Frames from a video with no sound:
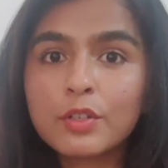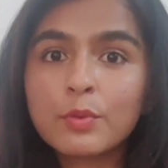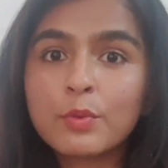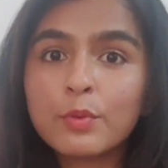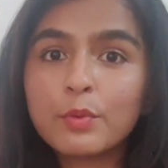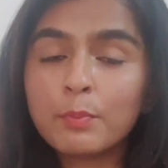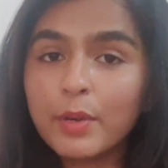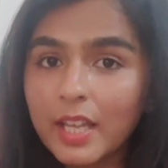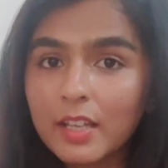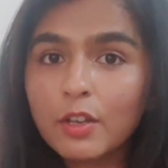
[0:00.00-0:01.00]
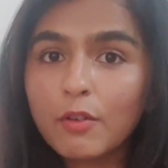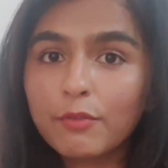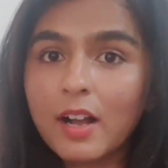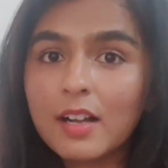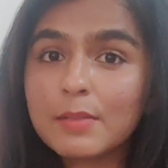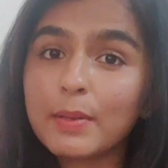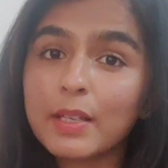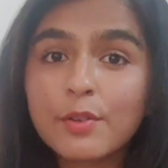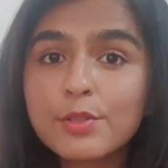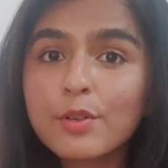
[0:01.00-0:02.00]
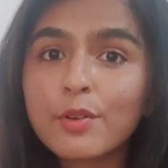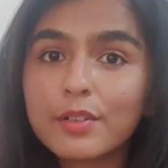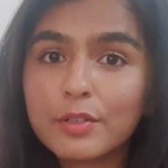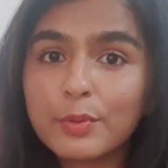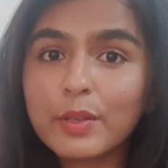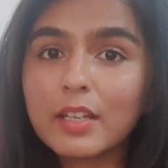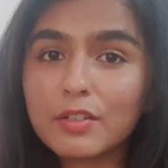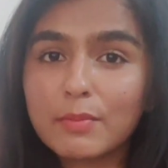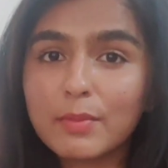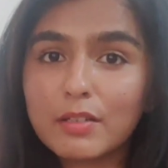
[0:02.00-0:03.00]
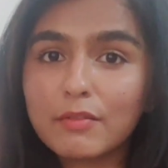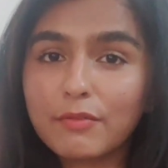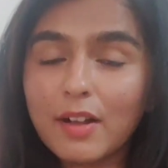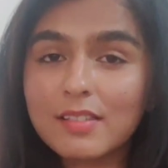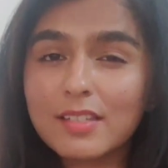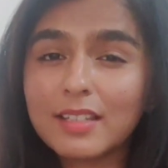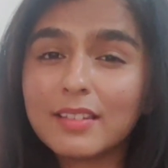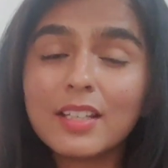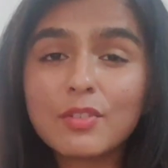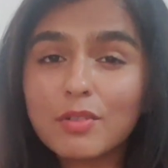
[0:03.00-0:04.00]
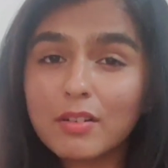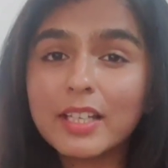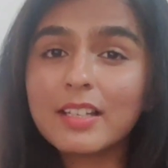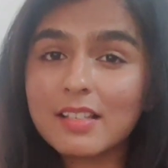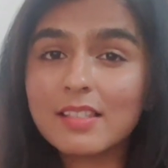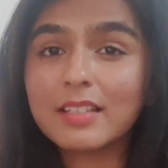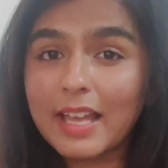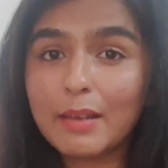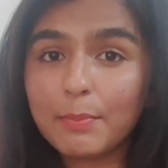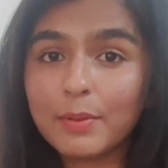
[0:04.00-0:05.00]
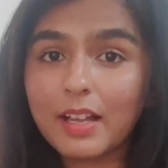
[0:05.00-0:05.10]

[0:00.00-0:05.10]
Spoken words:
to break your fast because you're doing intermittent fasting, then it really doesn't help,